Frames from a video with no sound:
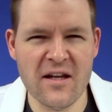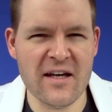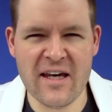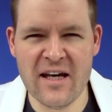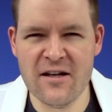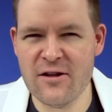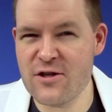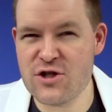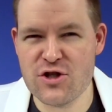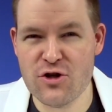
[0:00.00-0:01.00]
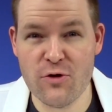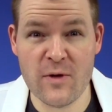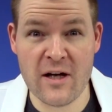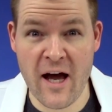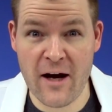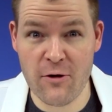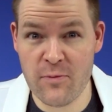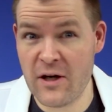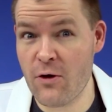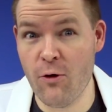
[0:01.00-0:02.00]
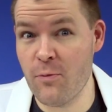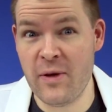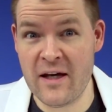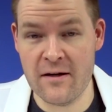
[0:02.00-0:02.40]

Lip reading: like English, German, Arabic, or